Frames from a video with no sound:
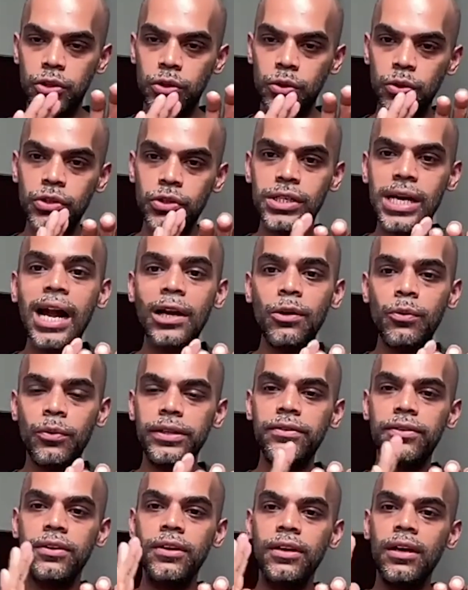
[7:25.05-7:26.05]
To start
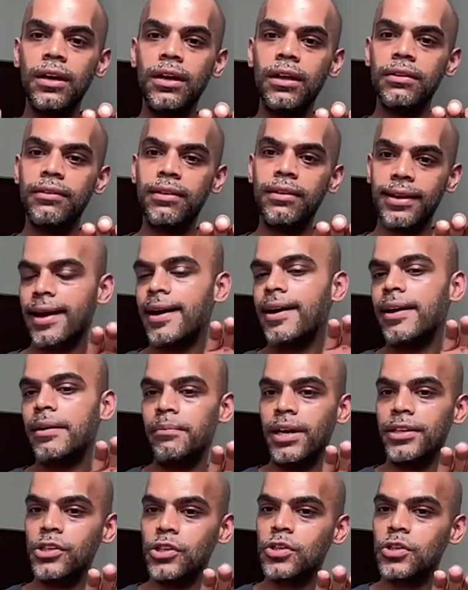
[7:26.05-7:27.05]
with, there are
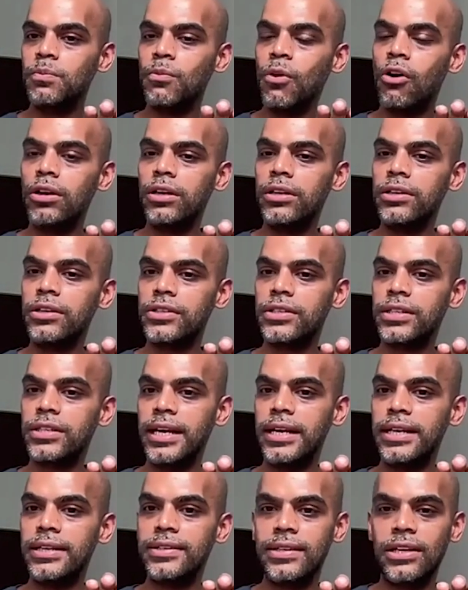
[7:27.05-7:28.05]
much smaller
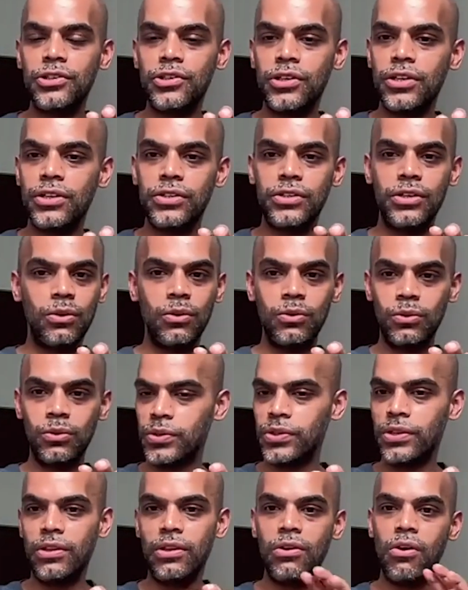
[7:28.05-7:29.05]
states such as
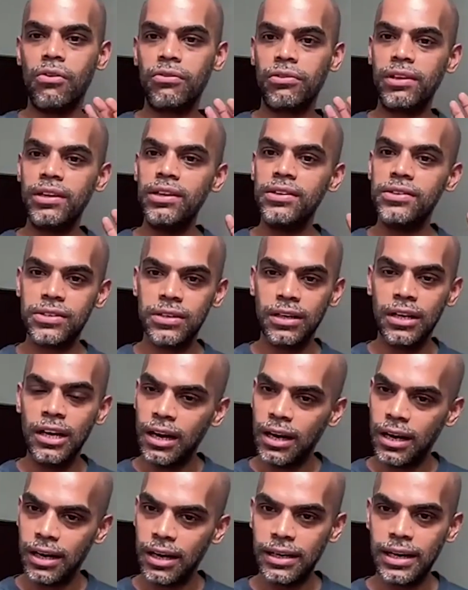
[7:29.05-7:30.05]
those in the northeast,
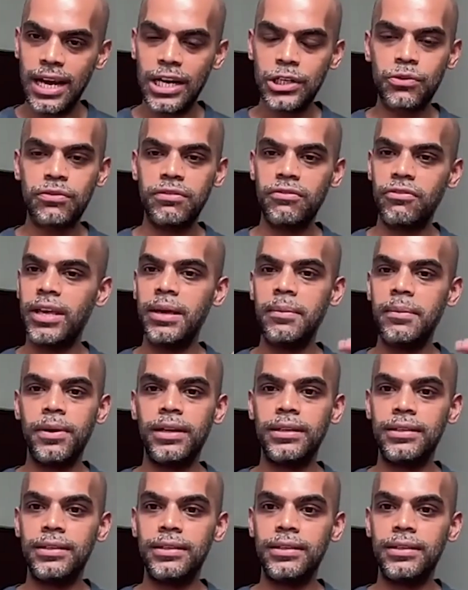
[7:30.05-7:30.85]
Lakshadweep,